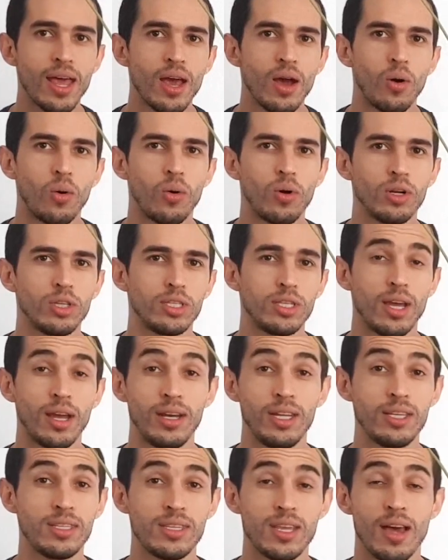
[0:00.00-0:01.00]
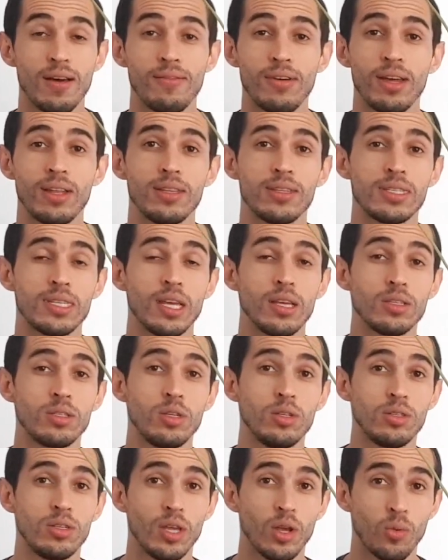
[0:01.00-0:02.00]
or 37
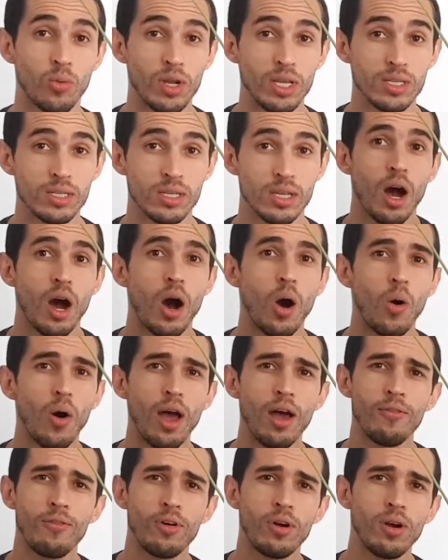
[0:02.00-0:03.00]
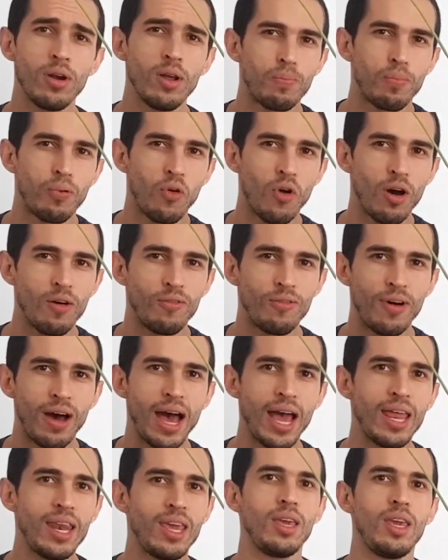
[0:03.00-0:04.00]
Celsius degrees. However,
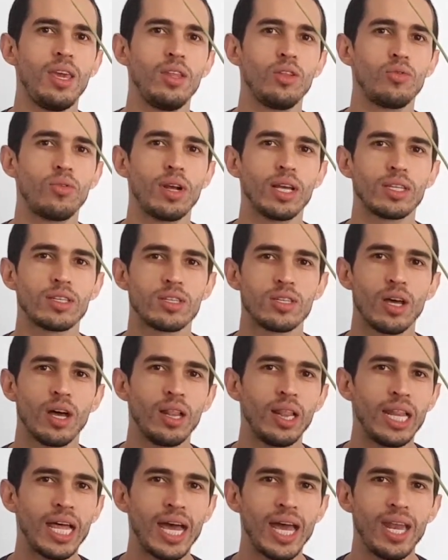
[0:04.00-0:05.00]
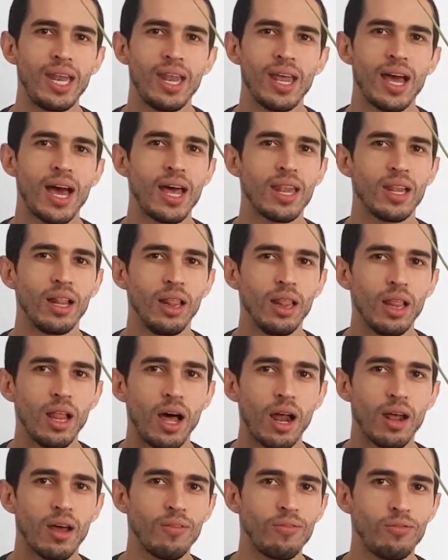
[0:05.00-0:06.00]
provide indirect sunlight and a
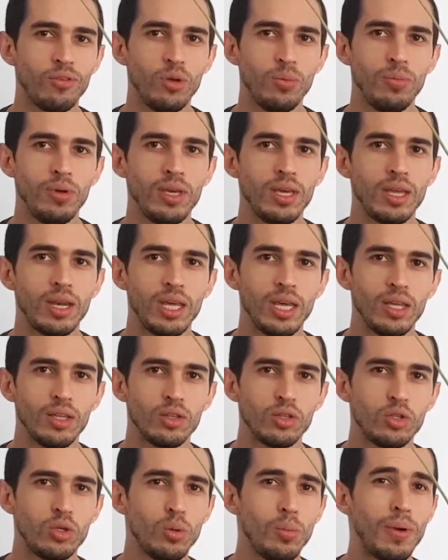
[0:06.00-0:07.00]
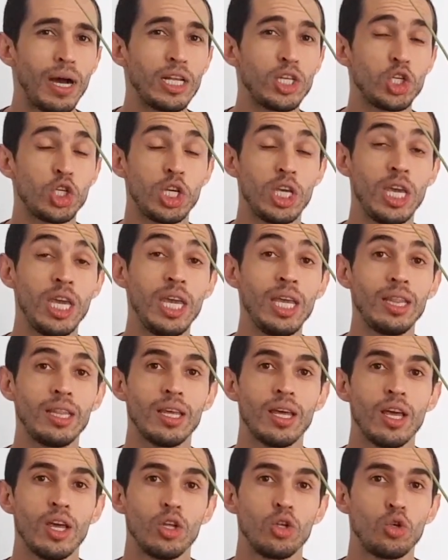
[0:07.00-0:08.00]
lot of humidity. Too much heat
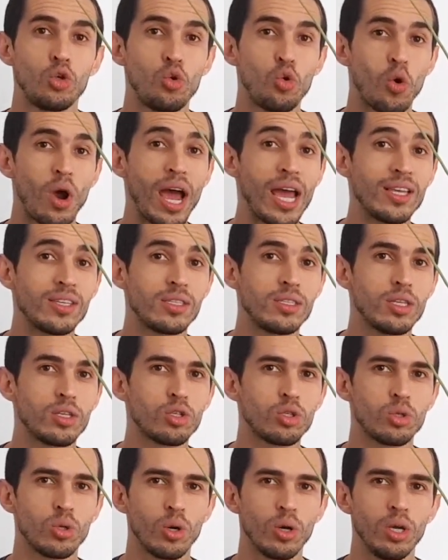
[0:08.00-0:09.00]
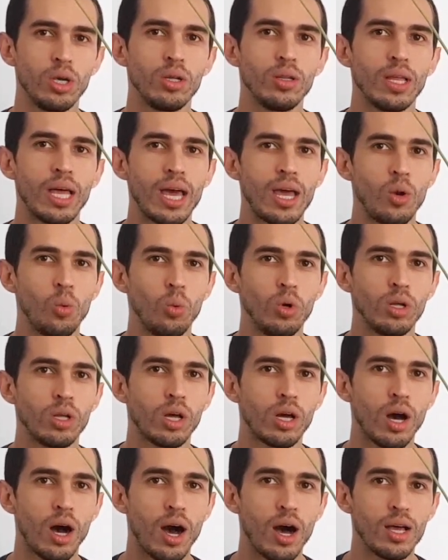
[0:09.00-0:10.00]
dries the soil and will
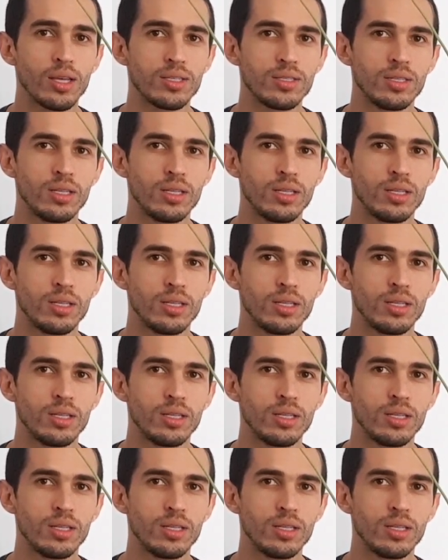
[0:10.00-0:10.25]
cause the